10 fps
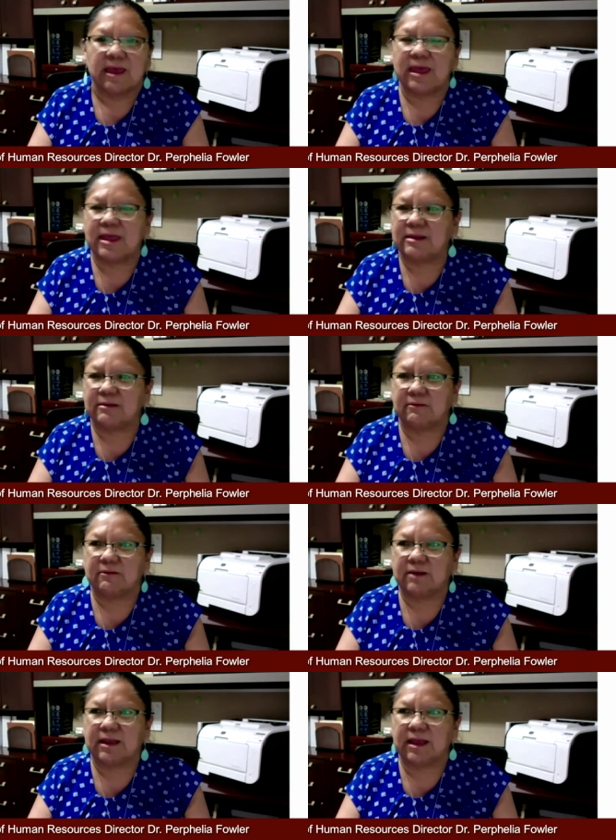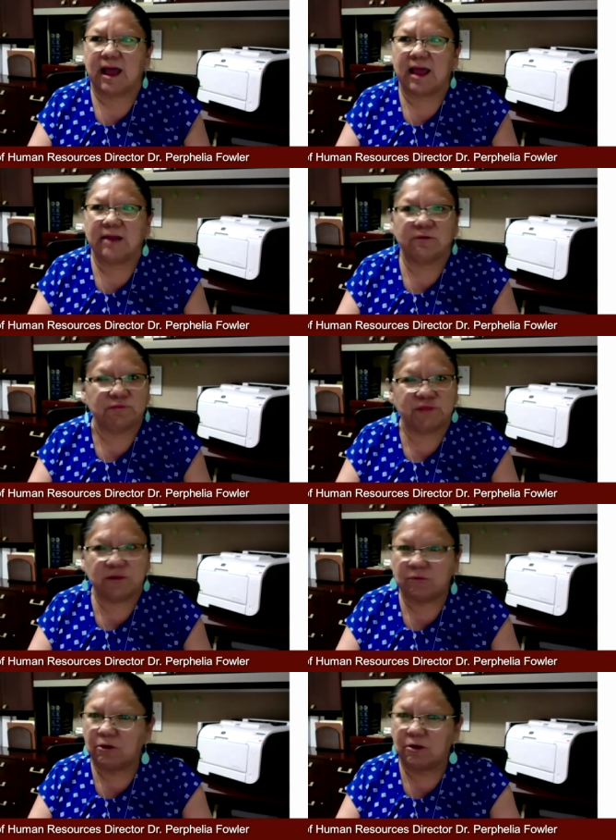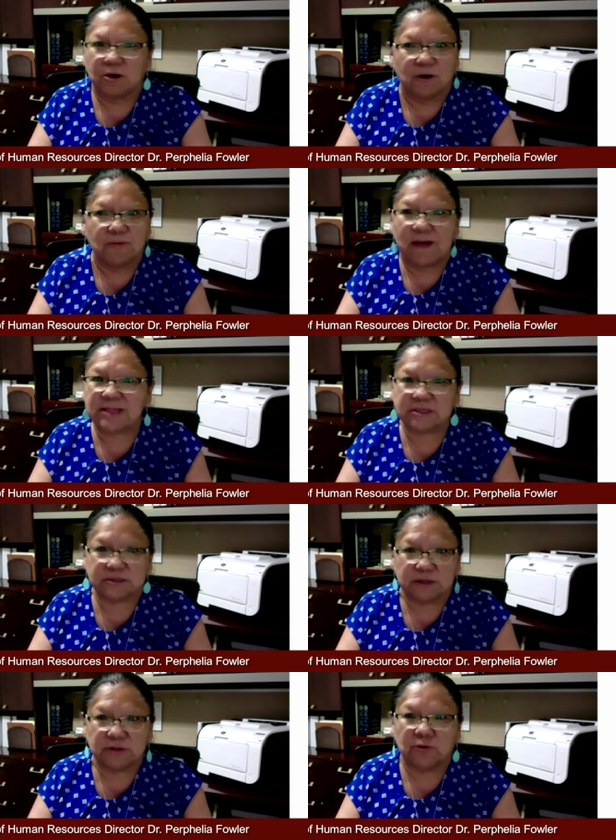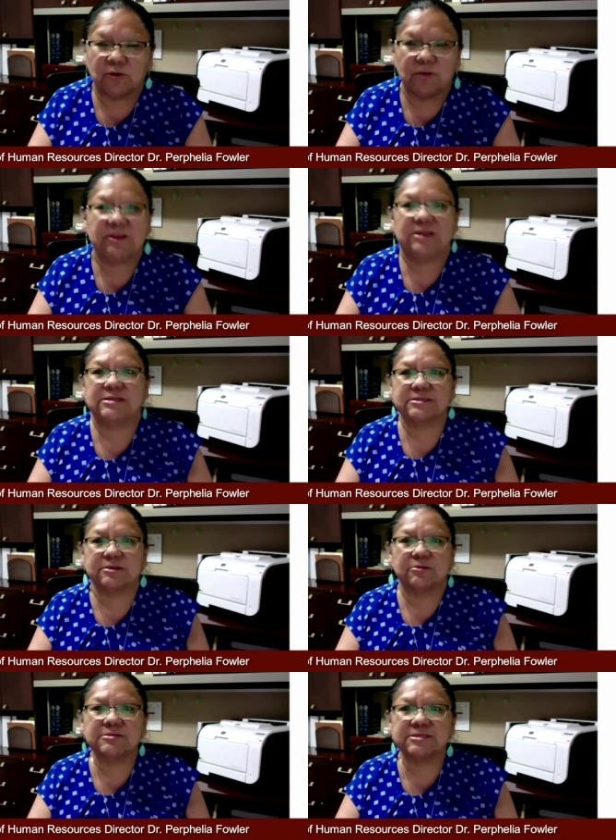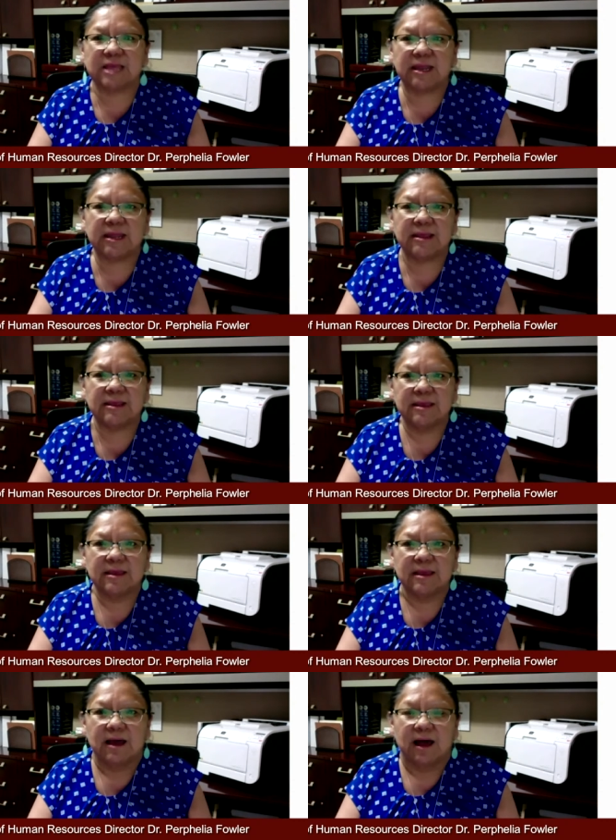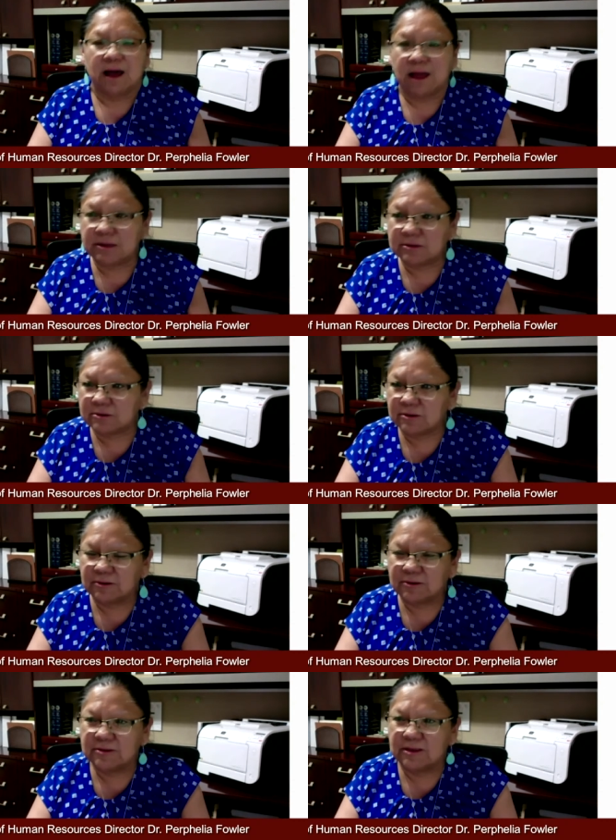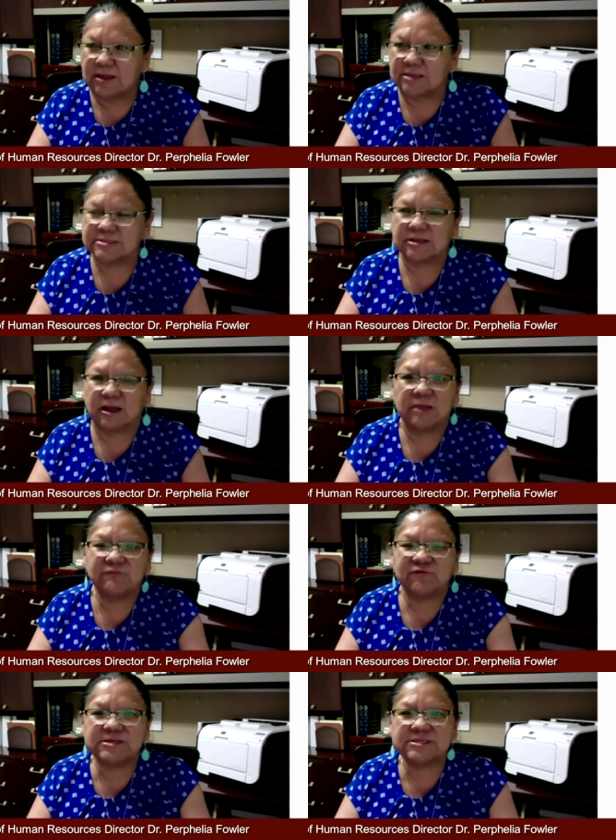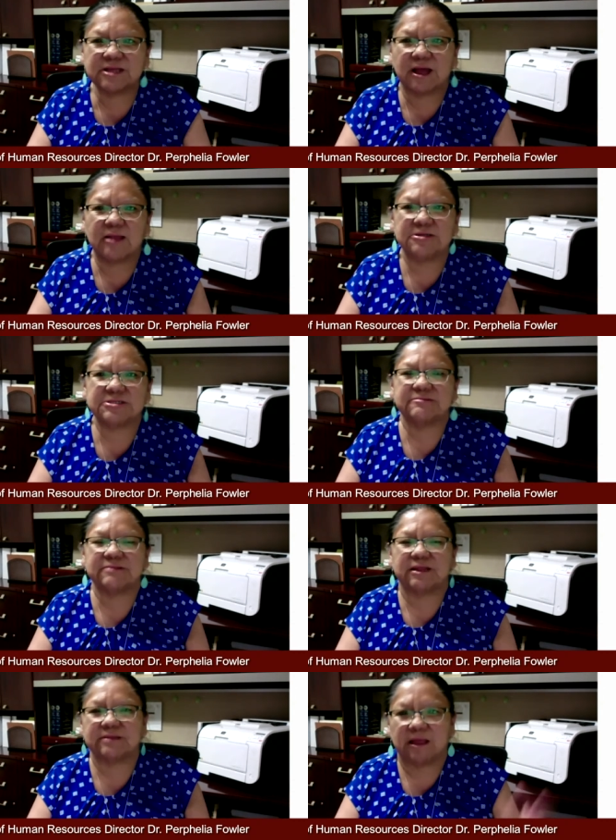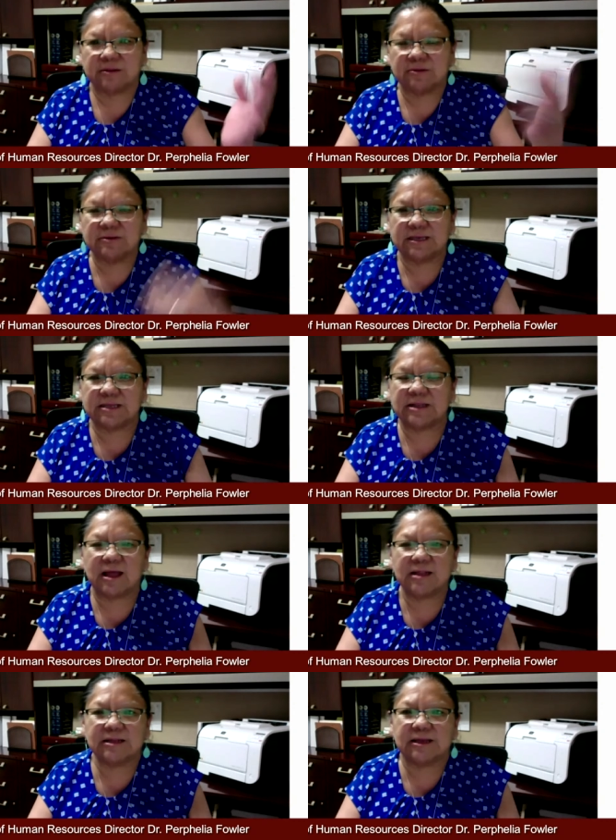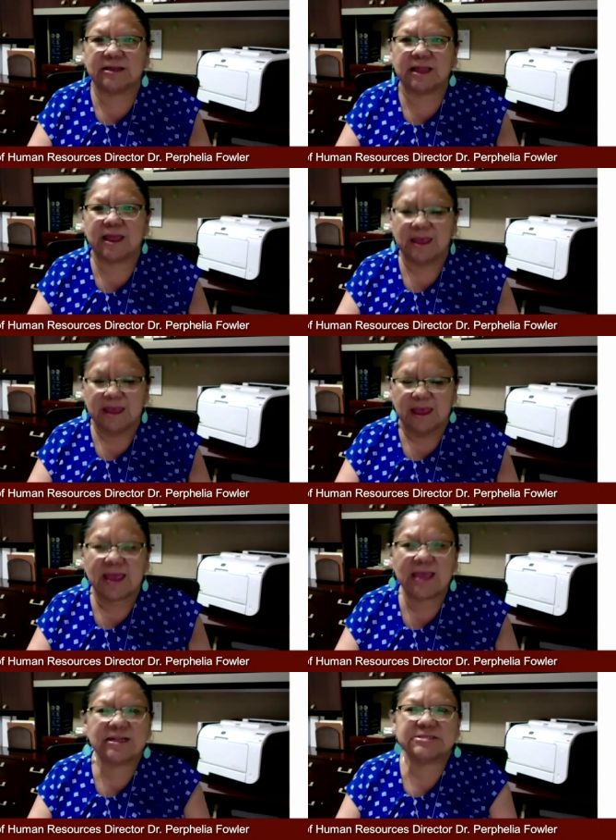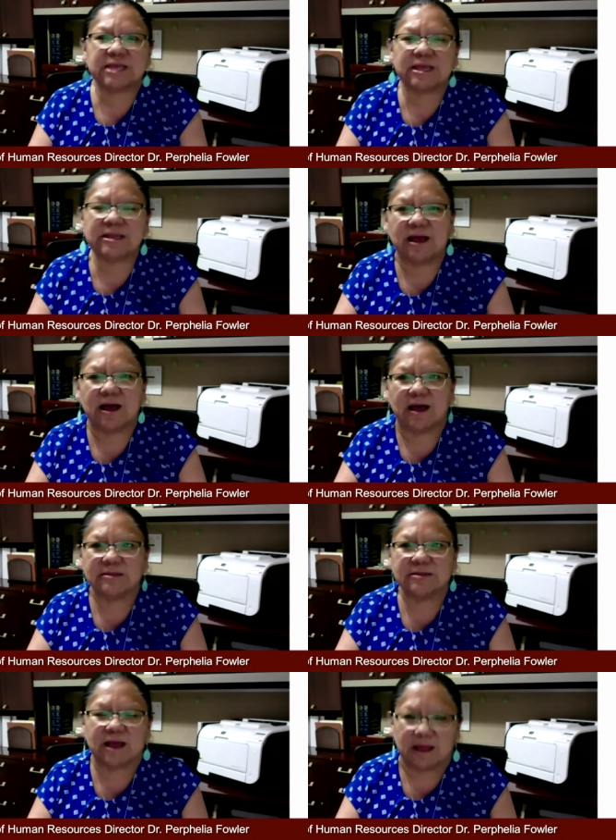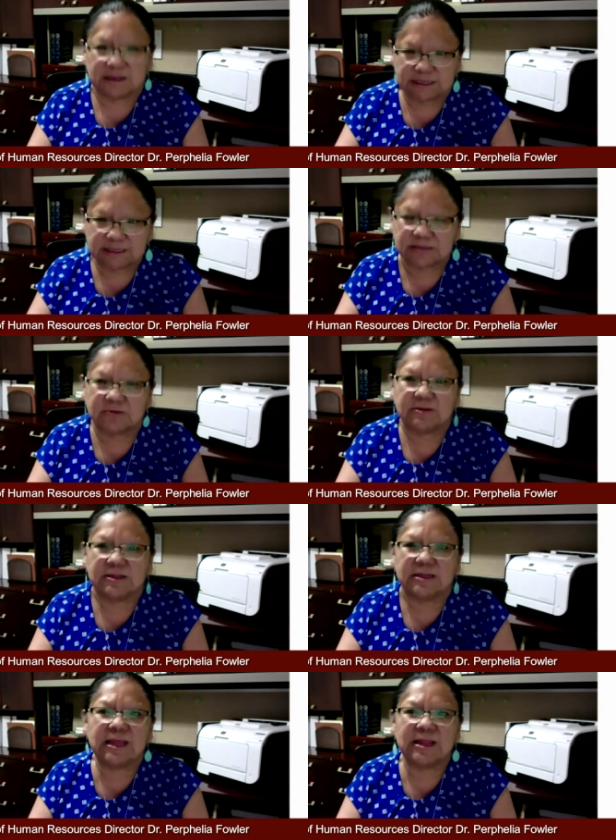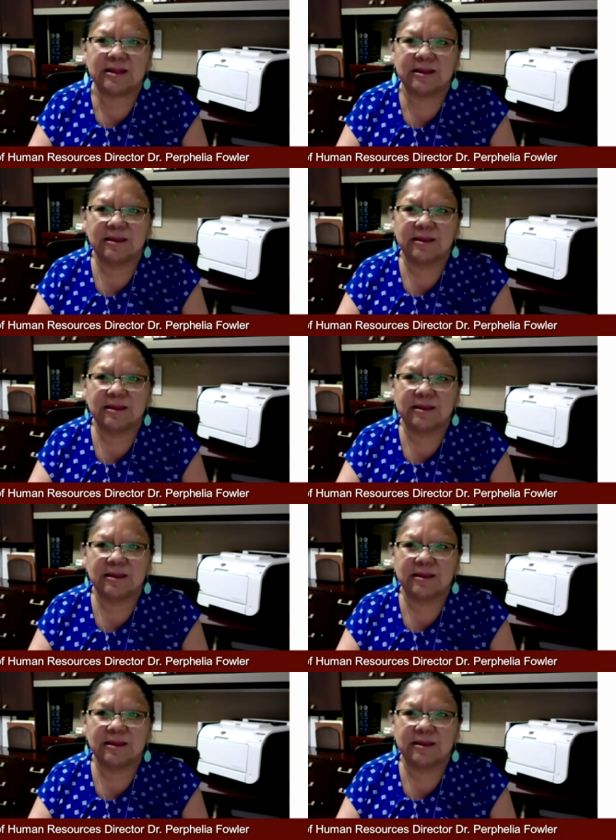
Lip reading: And I don't think we're going to go back to the norm in the school setting. Auto free scholarship that I know can help can dash khan hitoli